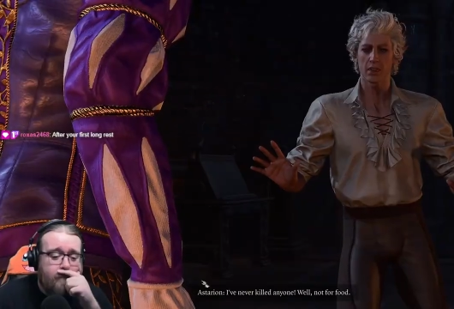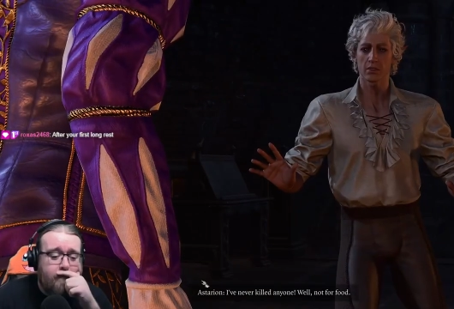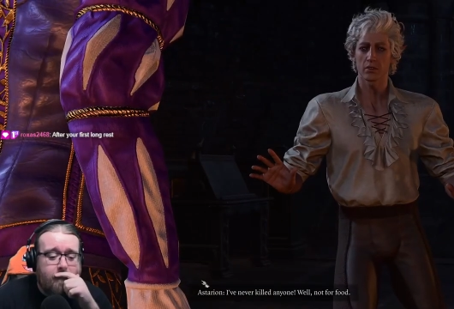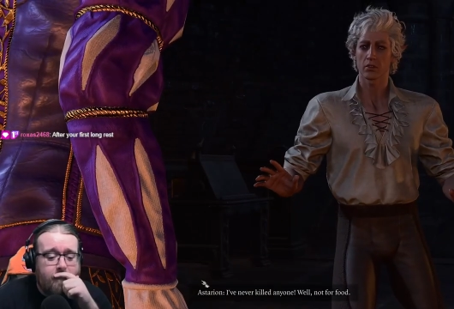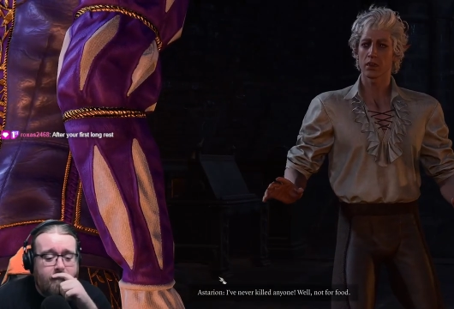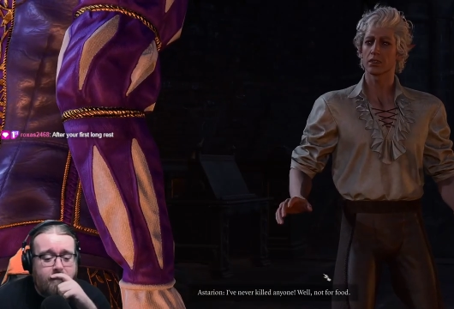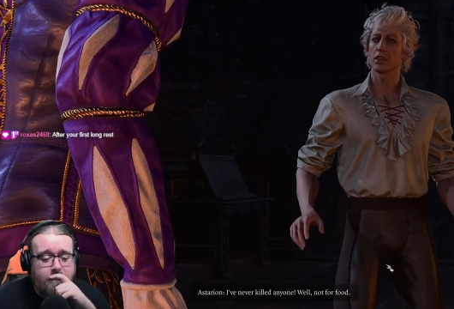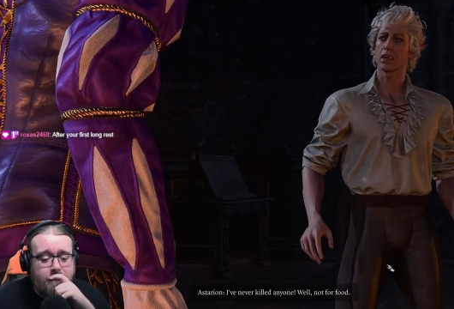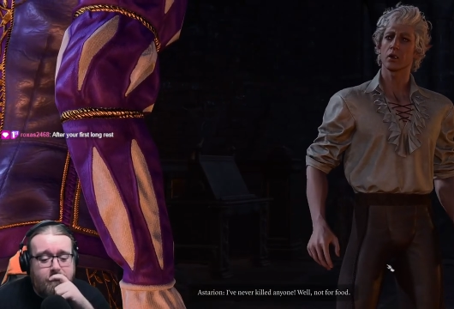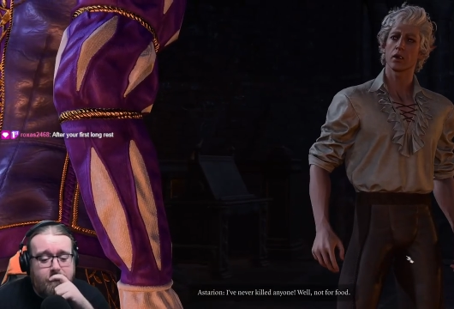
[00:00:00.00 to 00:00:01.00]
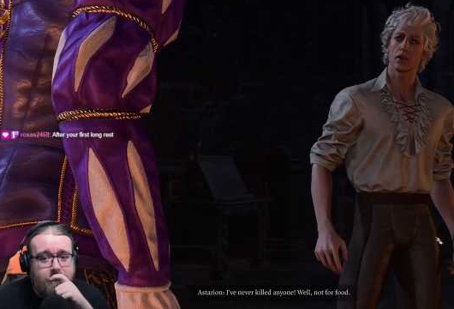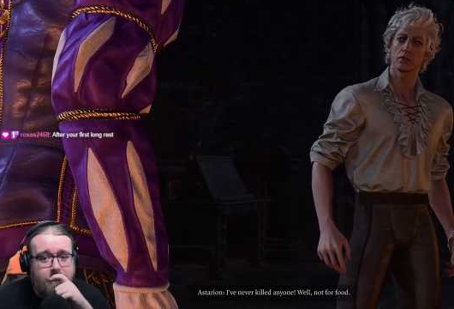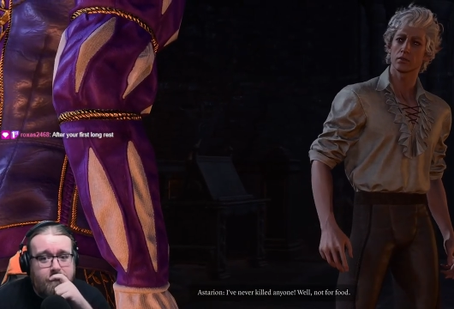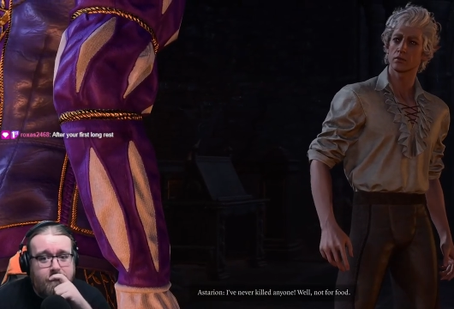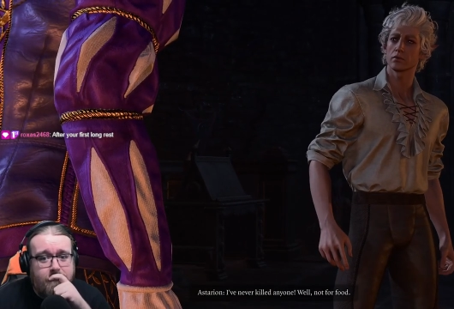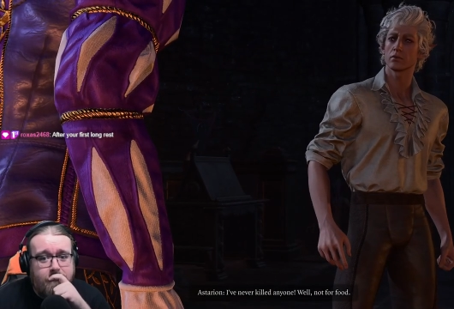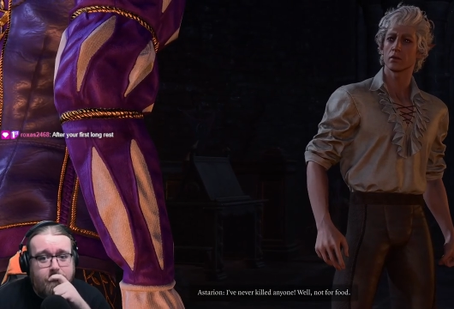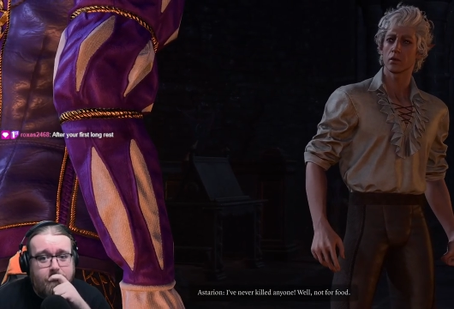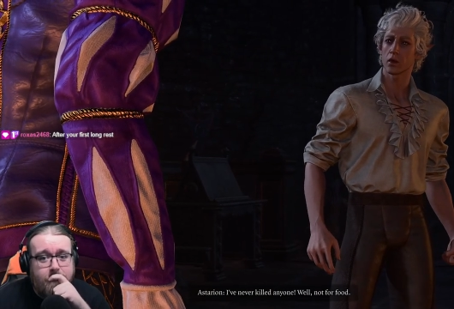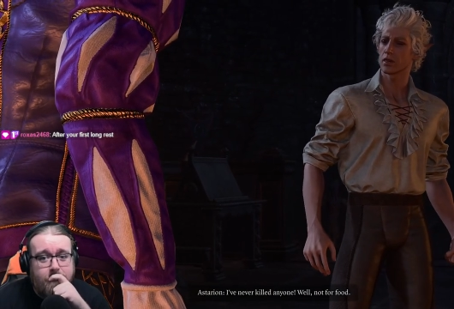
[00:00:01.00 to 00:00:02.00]
Speaker 1: I've never killed anyone.
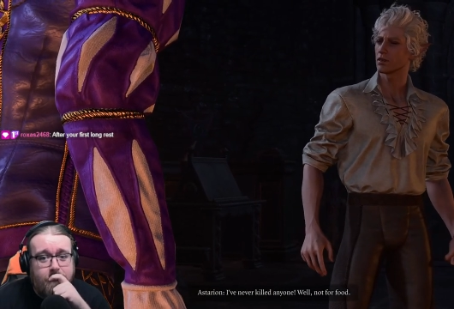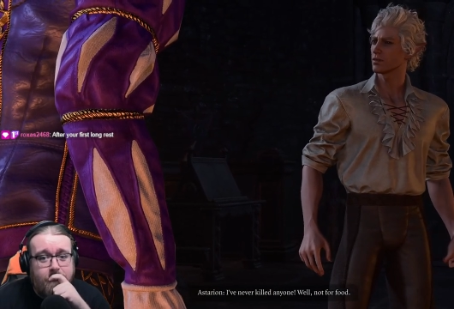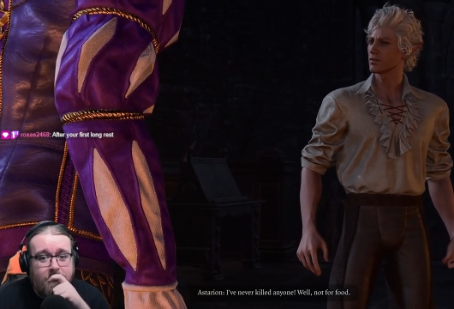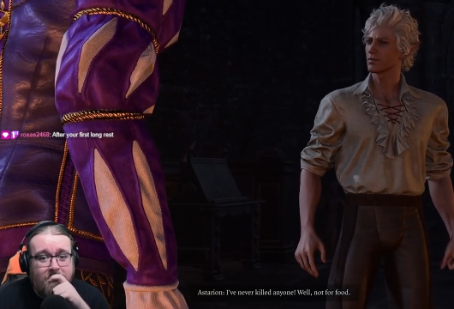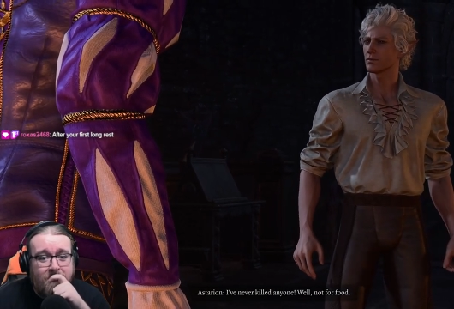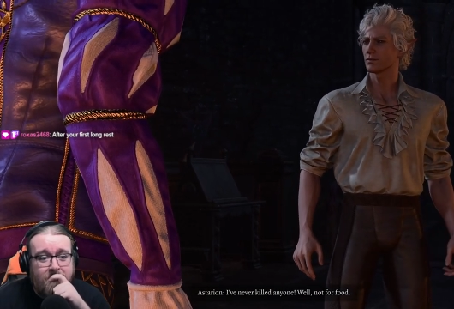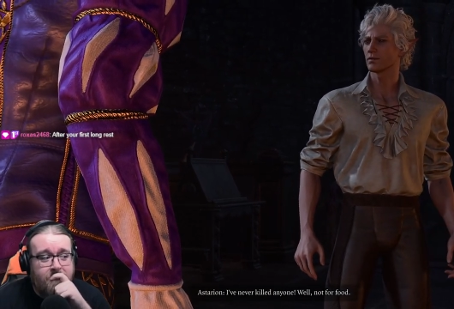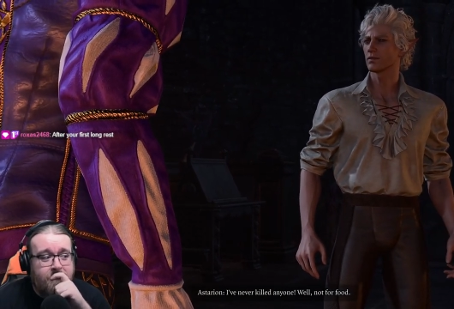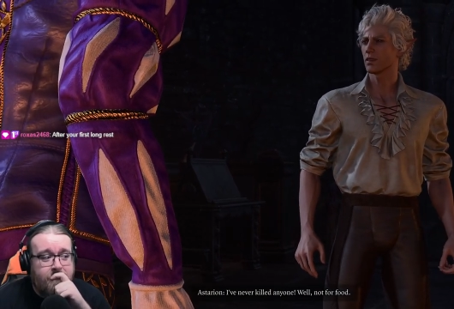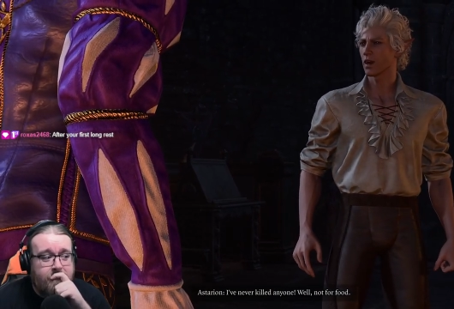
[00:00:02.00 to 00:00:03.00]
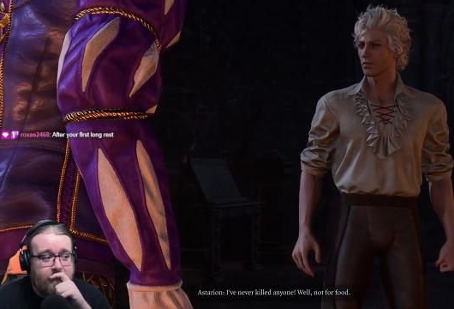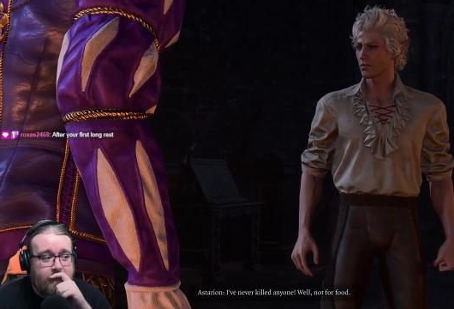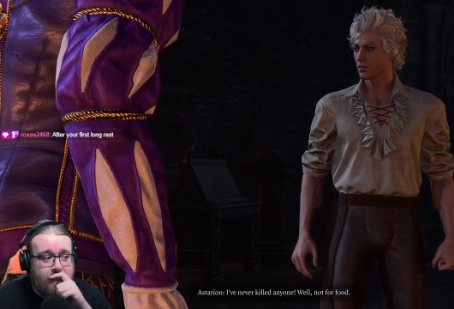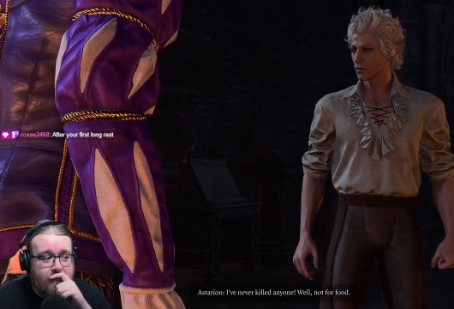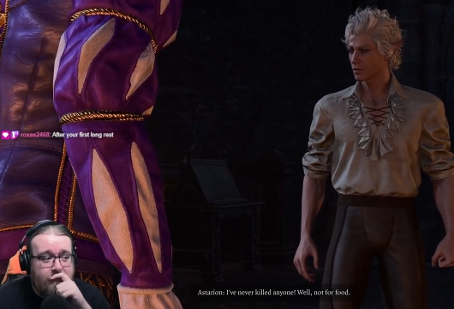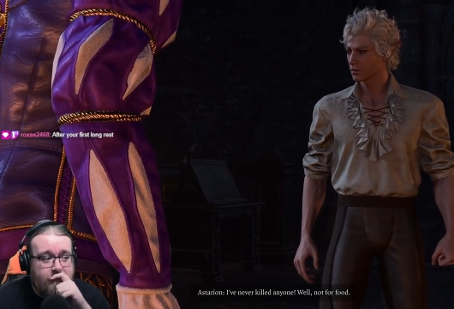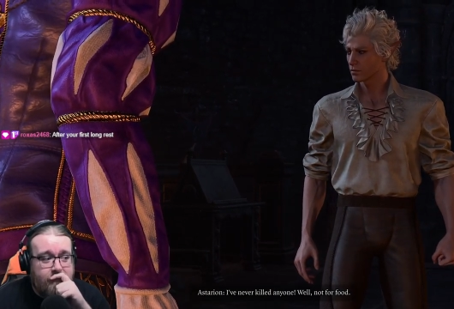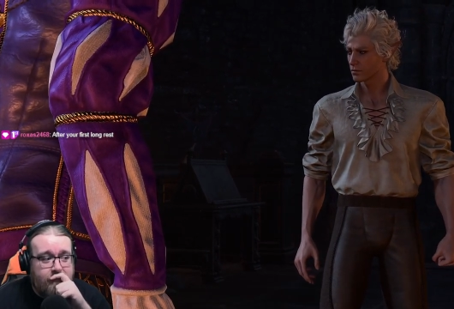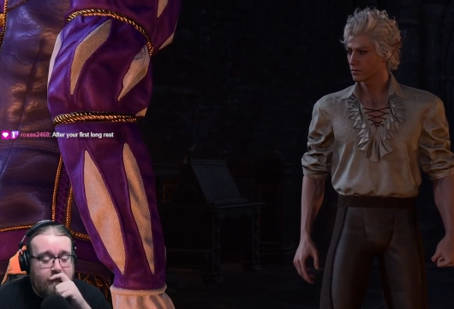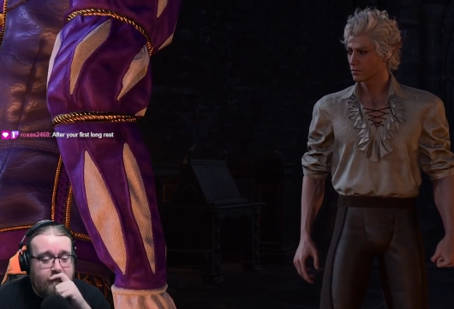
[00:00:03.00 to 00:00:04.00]
Well, not for food.